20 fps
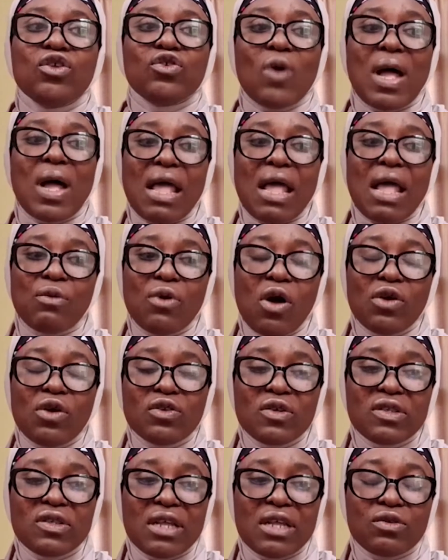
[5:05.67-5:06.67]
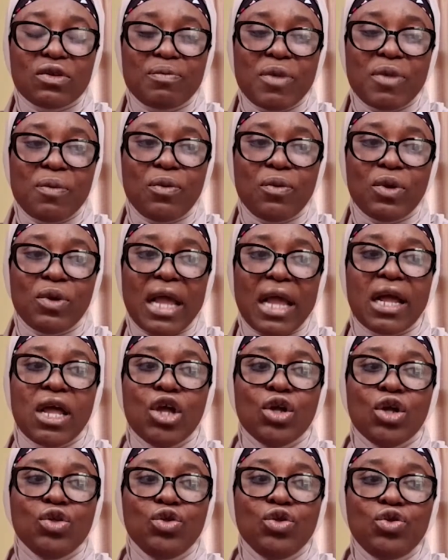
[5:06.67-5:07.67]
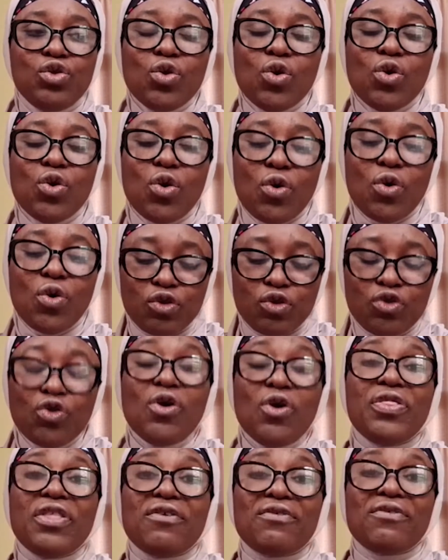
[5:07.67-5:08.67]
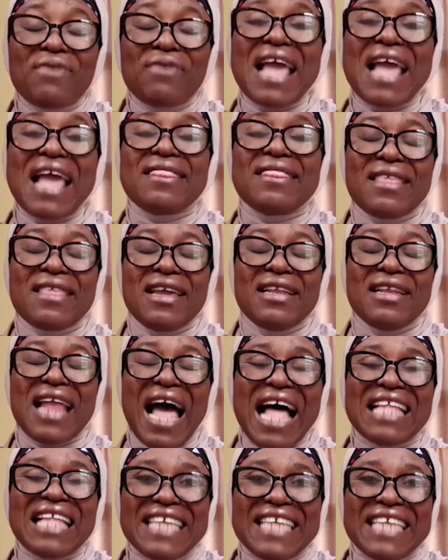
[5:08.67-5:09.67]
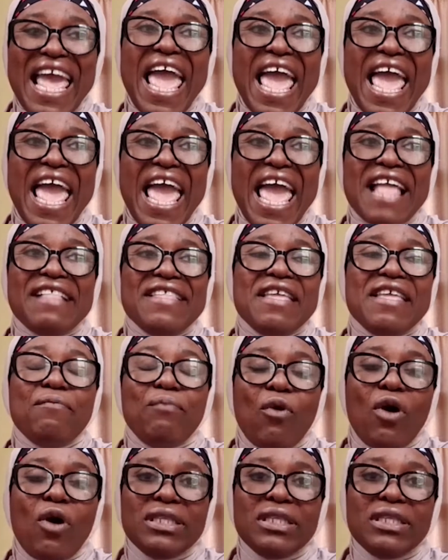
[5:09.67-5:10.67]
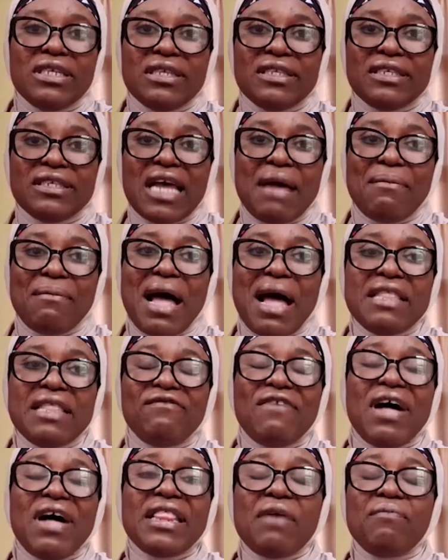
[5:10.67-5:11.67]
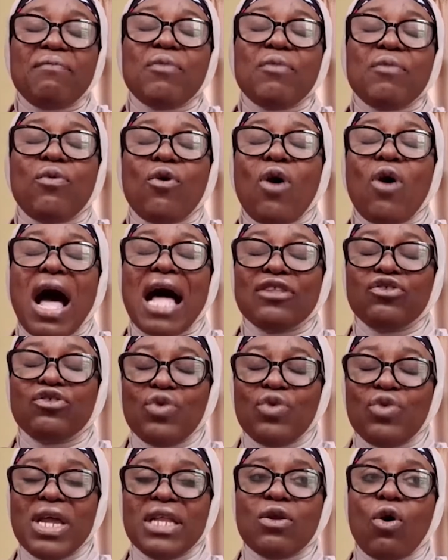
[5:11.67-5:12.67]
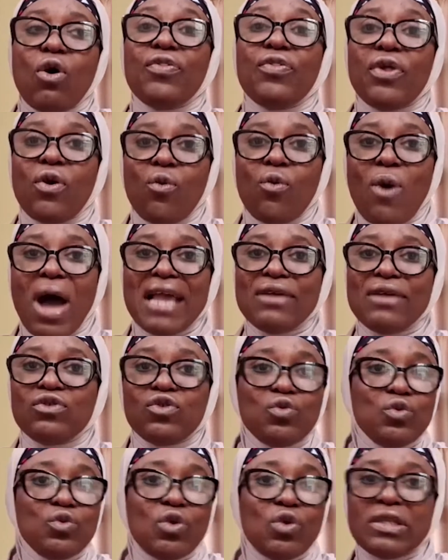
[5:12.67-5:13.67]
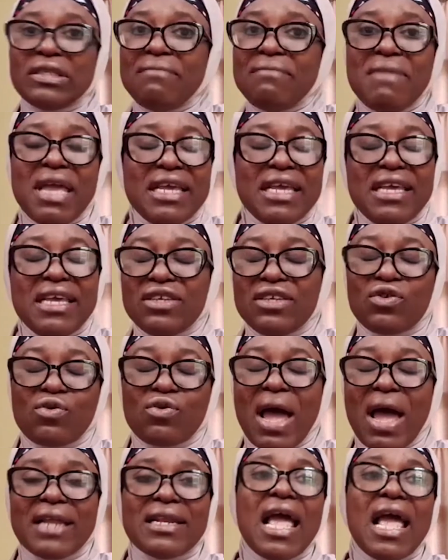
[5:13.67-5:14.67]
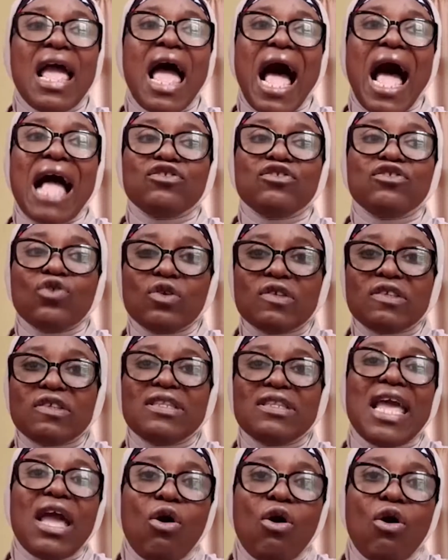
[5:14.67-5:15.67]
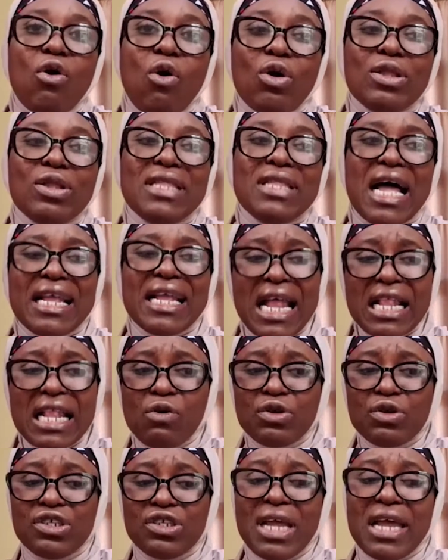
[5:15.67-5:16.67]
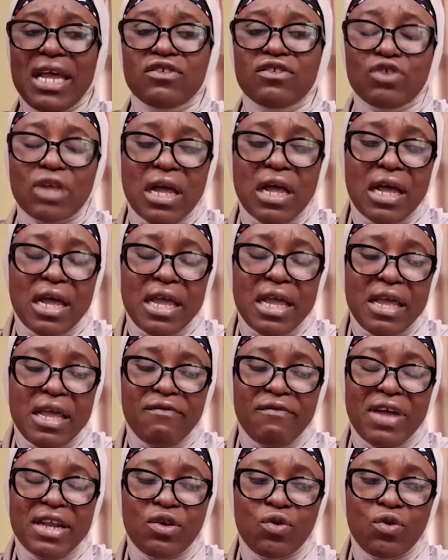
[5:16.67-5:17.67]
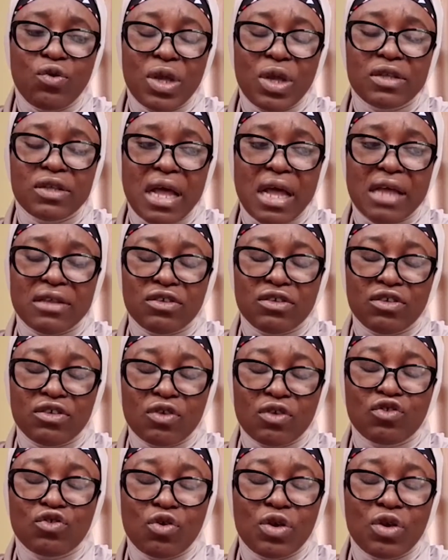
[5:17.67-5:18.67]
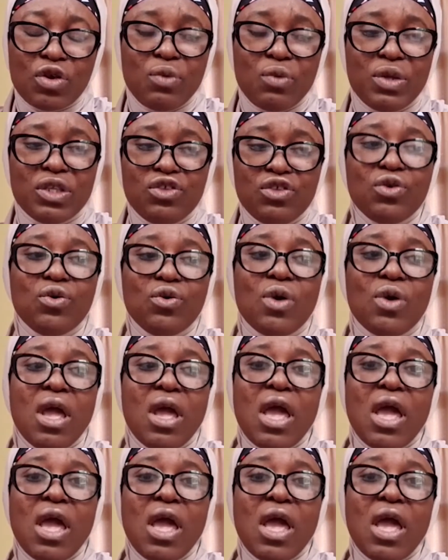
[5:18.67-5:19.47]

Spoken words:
So, and I will also say to people, like, do the right thing at any point in time. And the fact that people are doing otherwise doesn't make it right. And so stay on that. And I'll share a very quick short story with you.